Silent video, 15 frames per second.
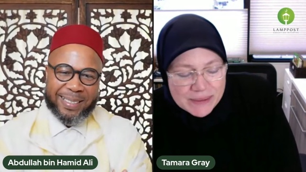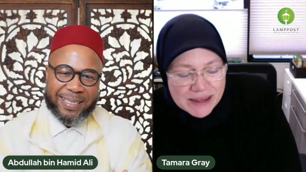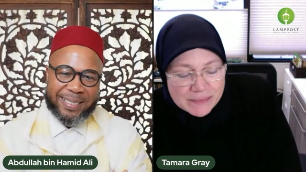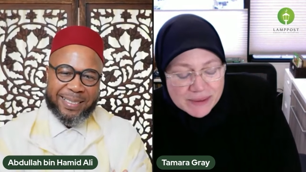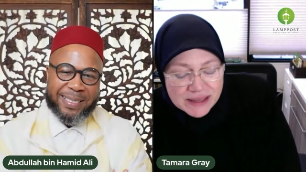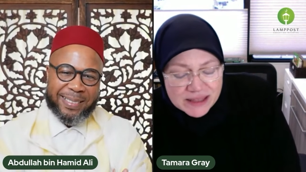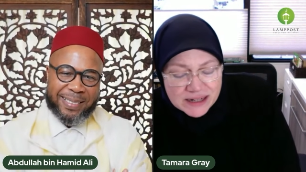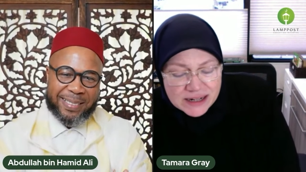Speaker 1: my
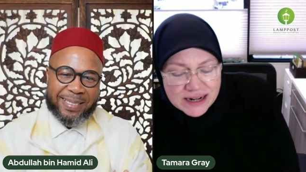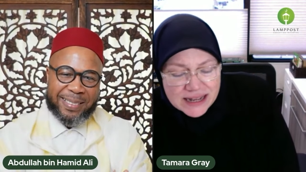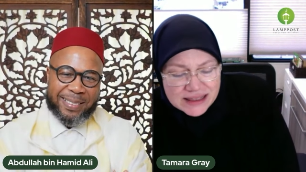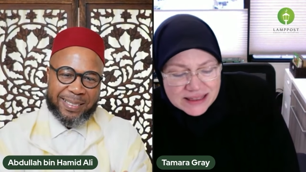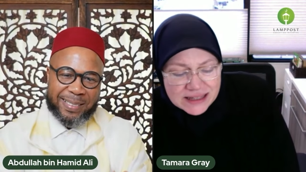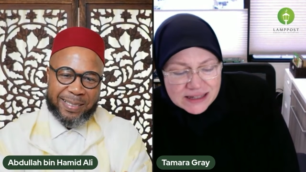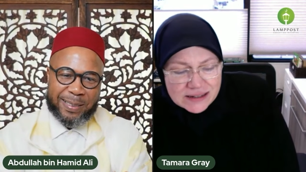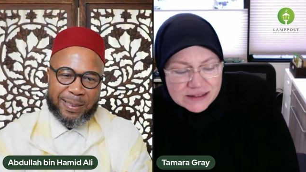mother, I
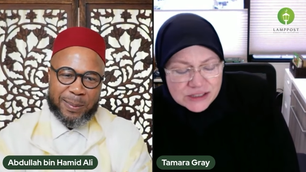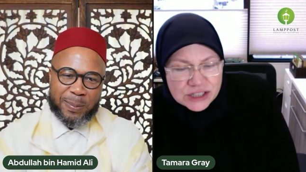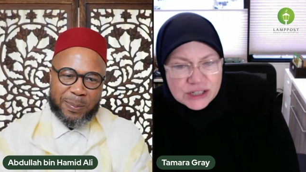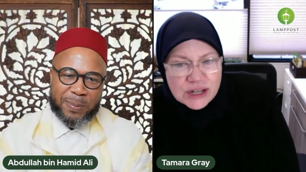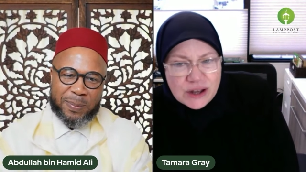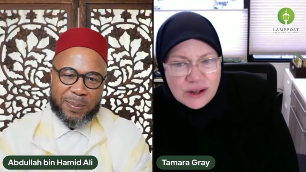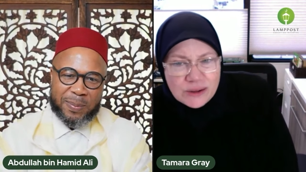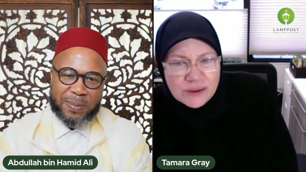think mm. she
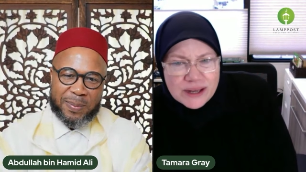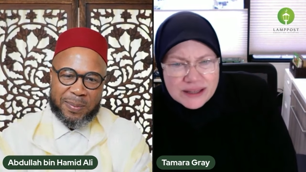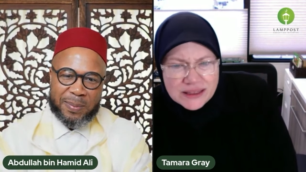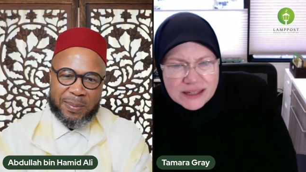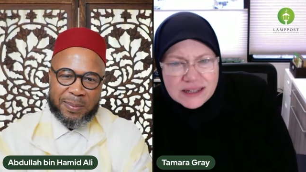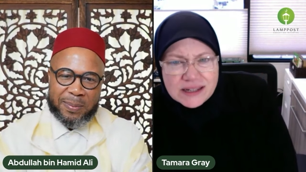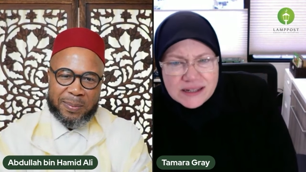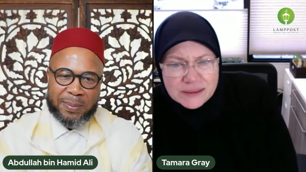all I
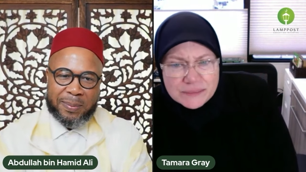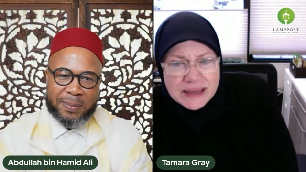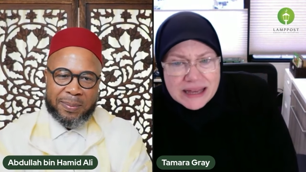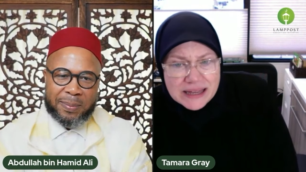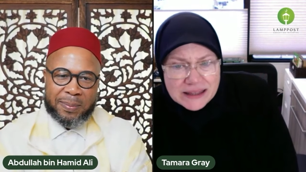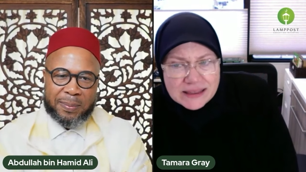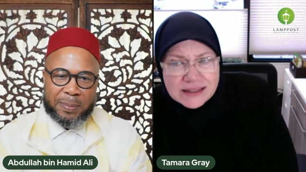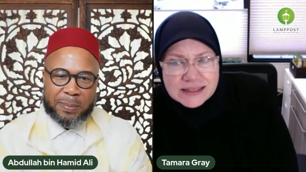think
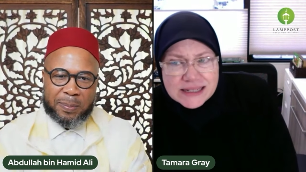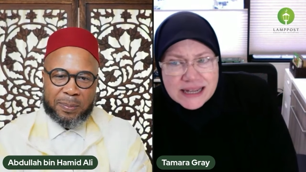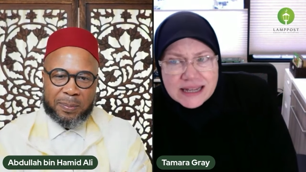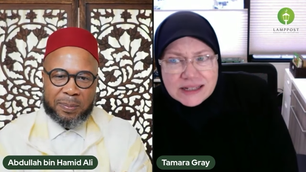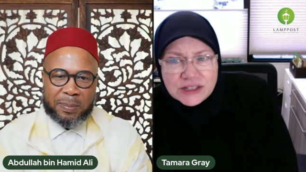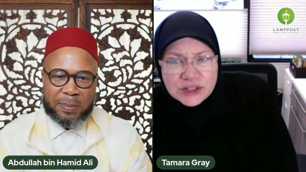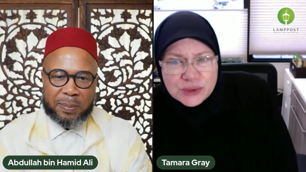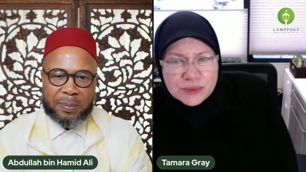back in the day
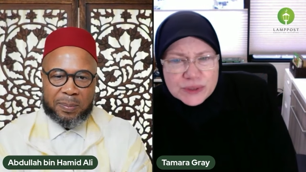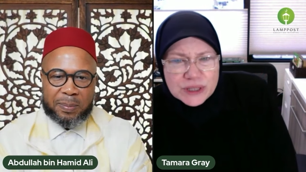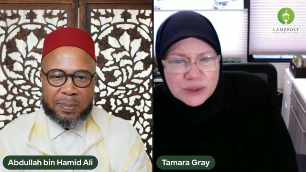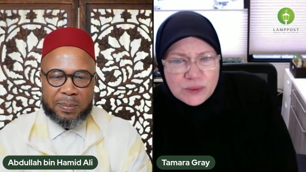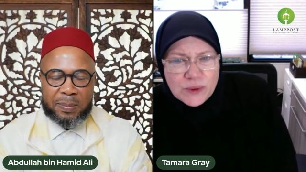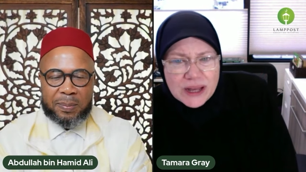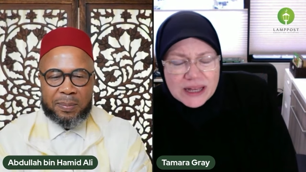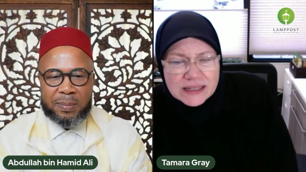she really
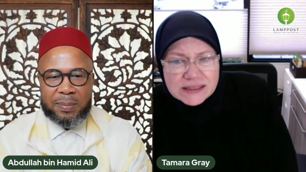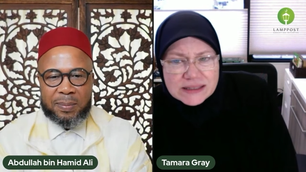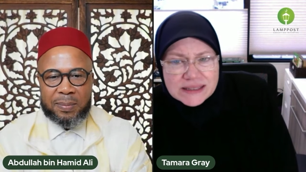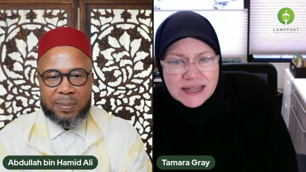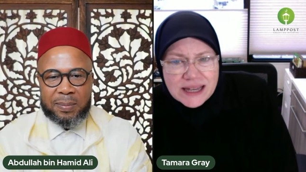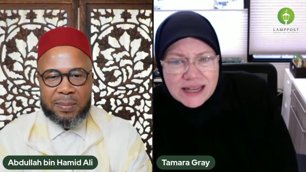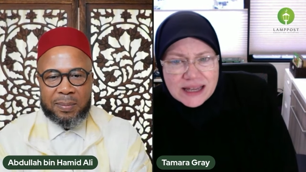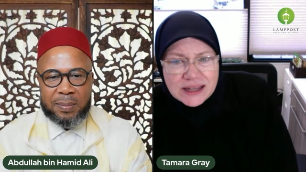was
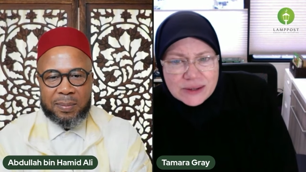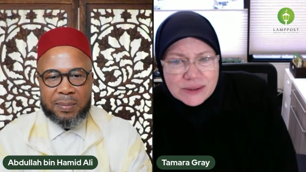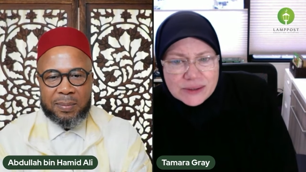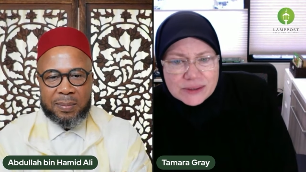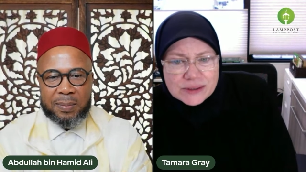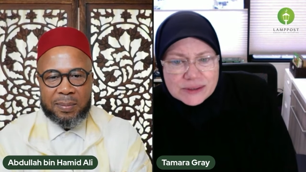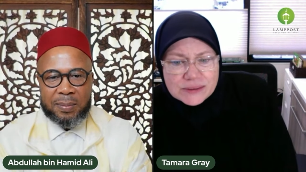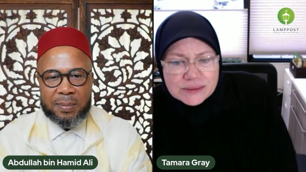a
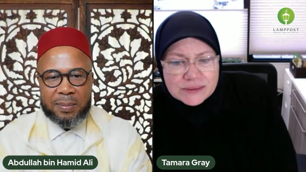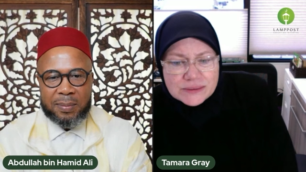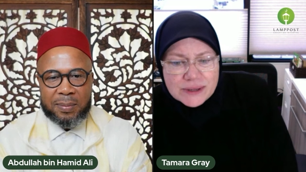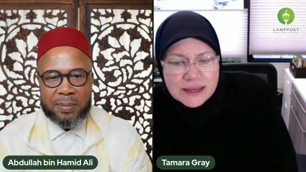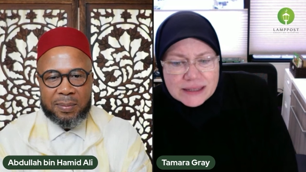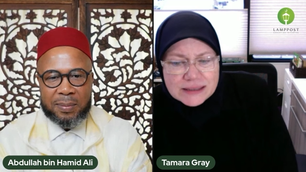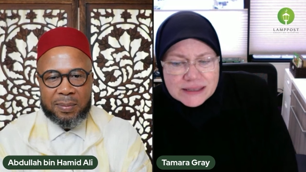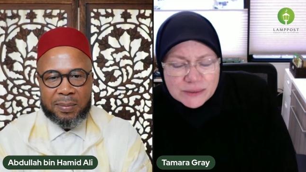
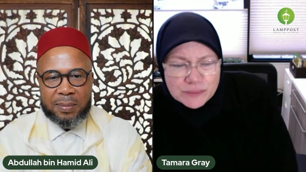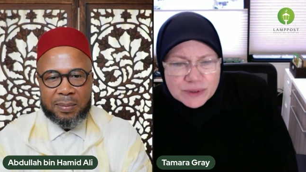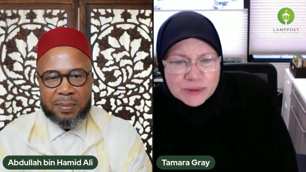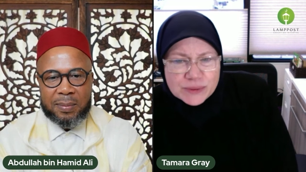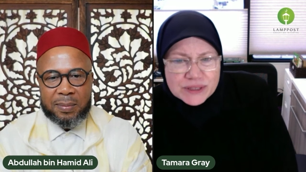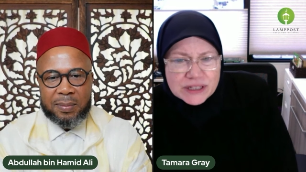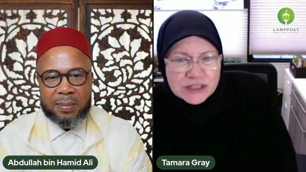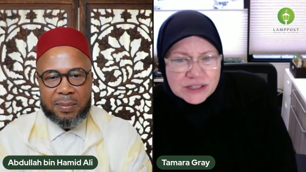a deeply
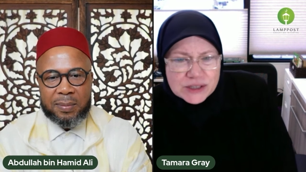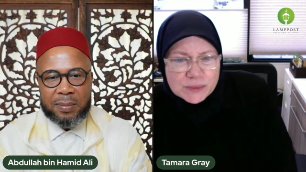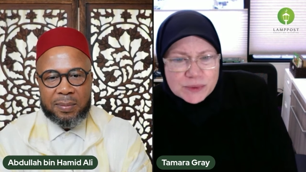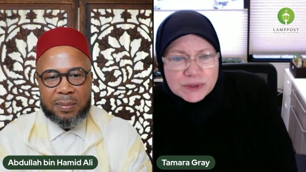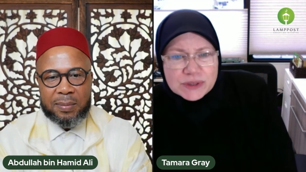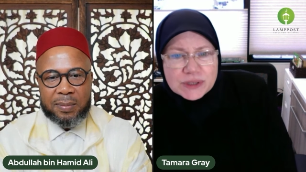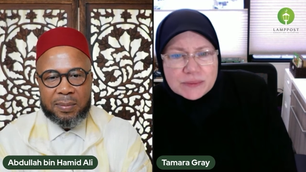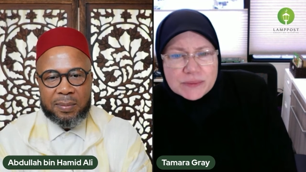religious
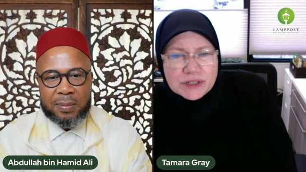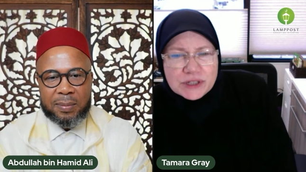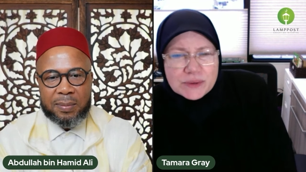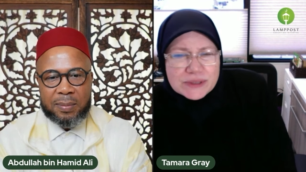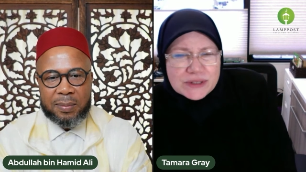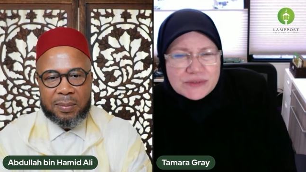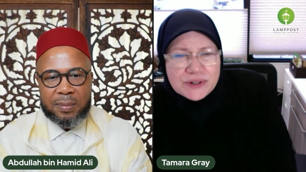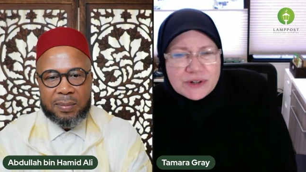person, but she
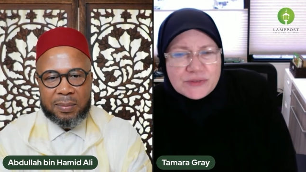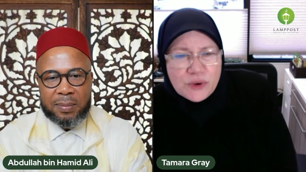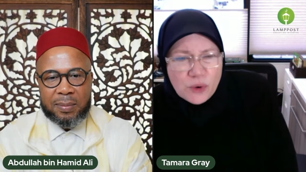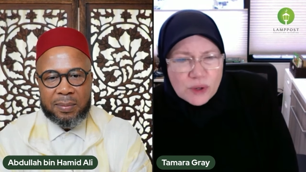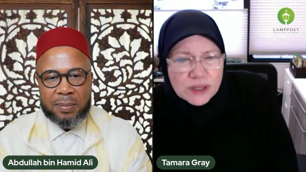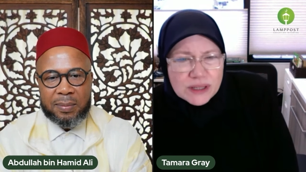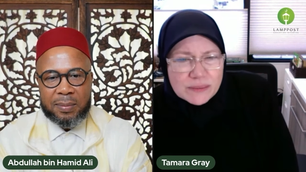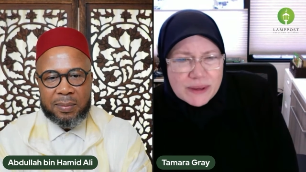wasn't mm. very
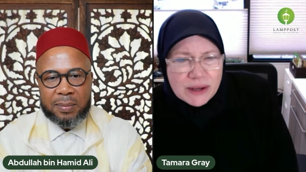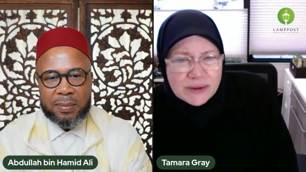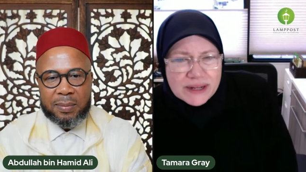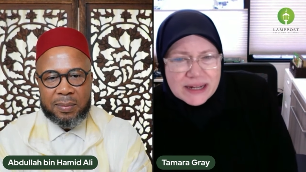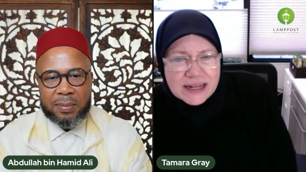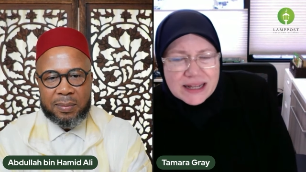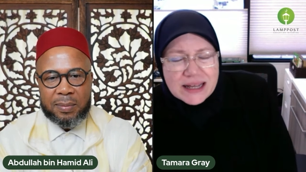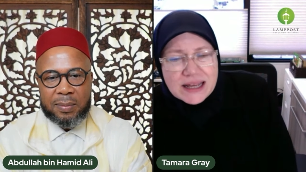vocal about
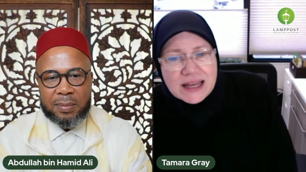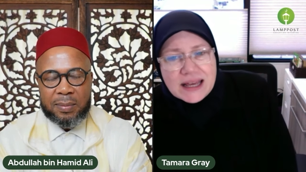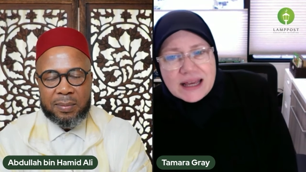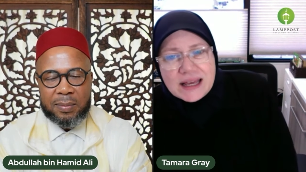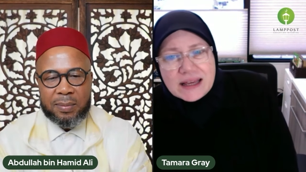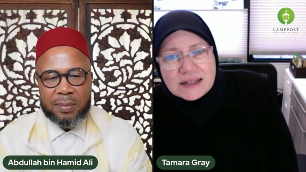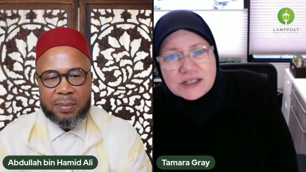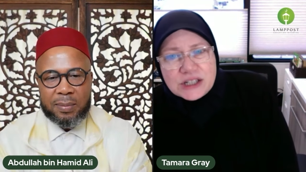it. Mm-hmm
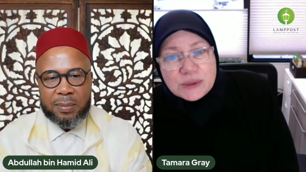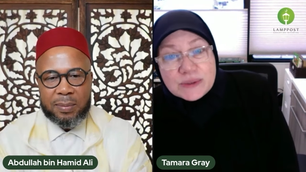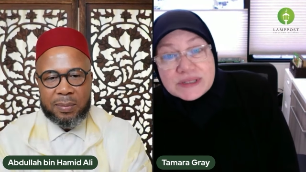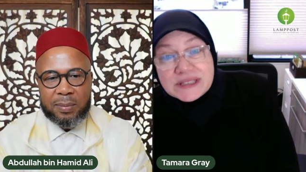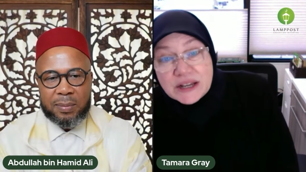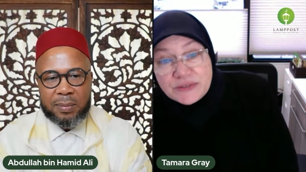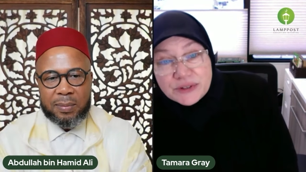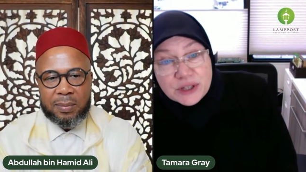she was
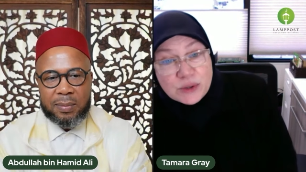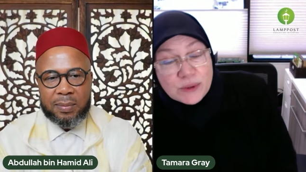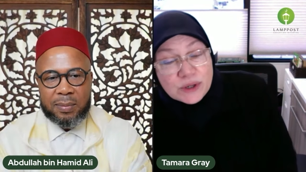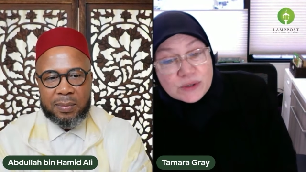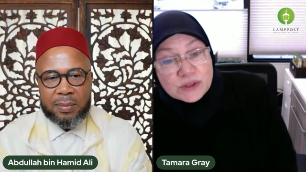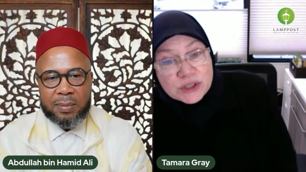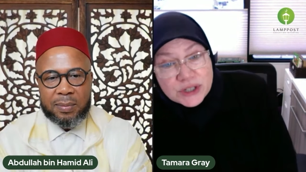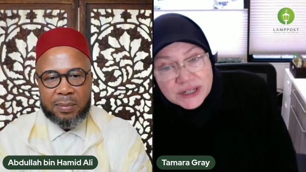definitely the one
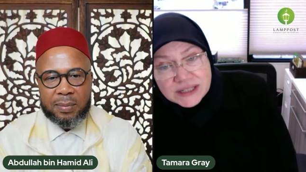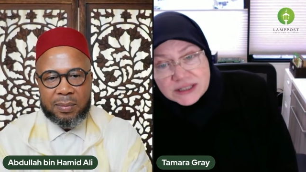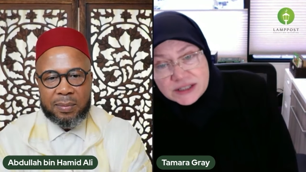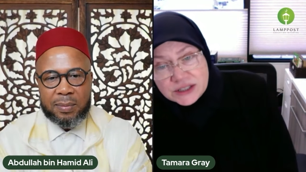who took us